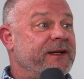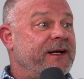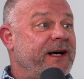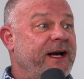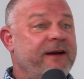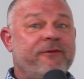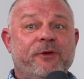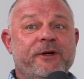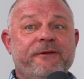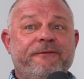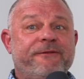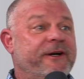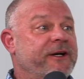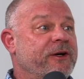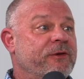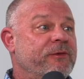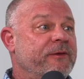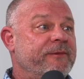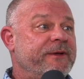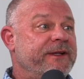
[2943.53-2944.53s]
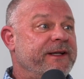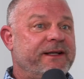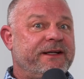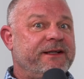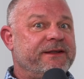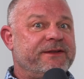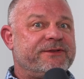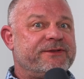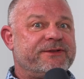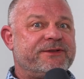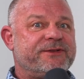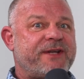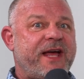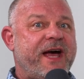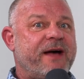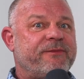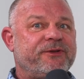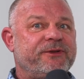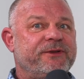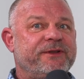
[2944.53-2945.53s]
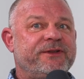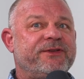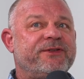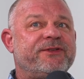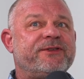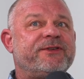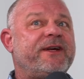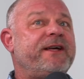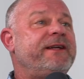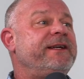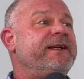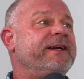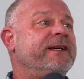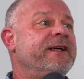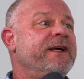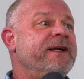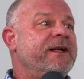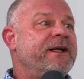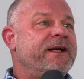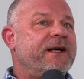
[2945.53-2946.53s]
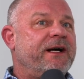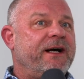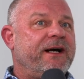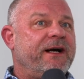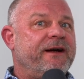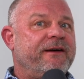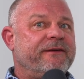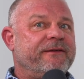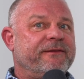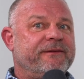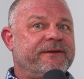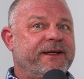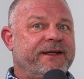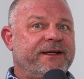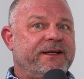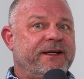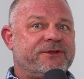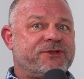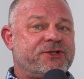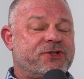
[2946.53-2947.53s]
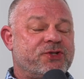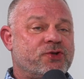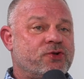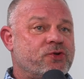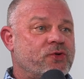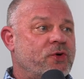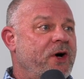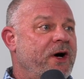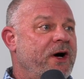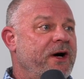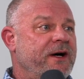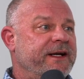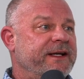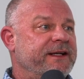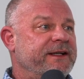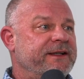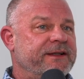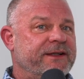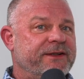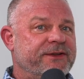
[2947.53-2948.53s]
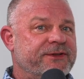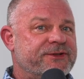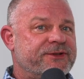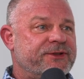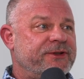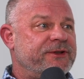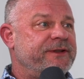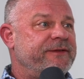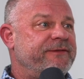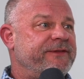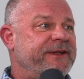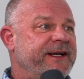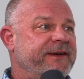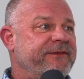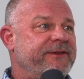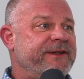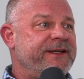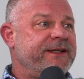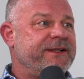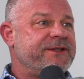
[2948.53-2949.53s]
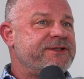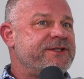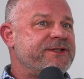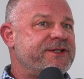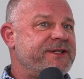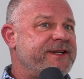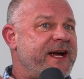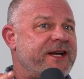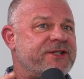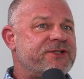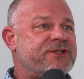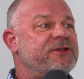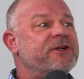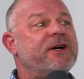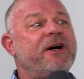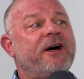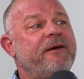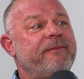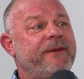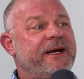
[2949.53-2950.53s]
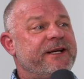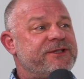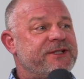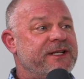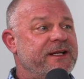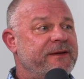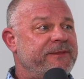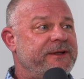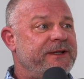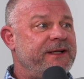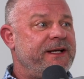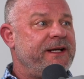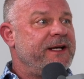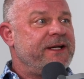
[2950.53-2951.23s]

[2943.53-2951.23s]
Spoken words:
I have one firewoman that is just absolutely stunning, like a strong and assertive and everything. And she's a national combat champion.